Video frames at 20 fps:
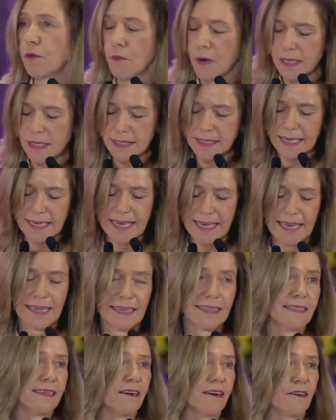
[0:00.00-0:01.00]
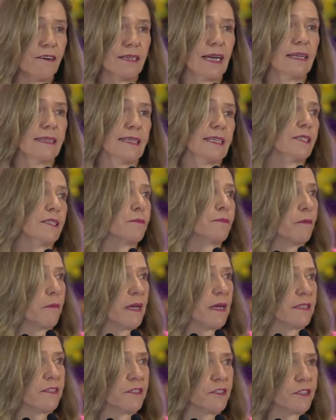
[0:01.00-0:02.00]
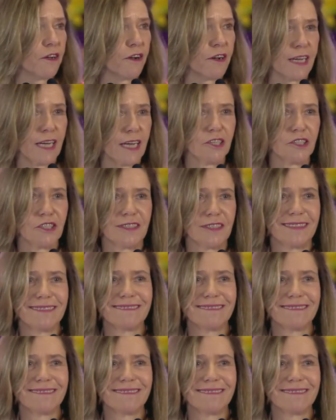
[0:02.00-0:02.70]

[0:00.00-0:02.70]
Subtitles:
once again on this momentous occasion.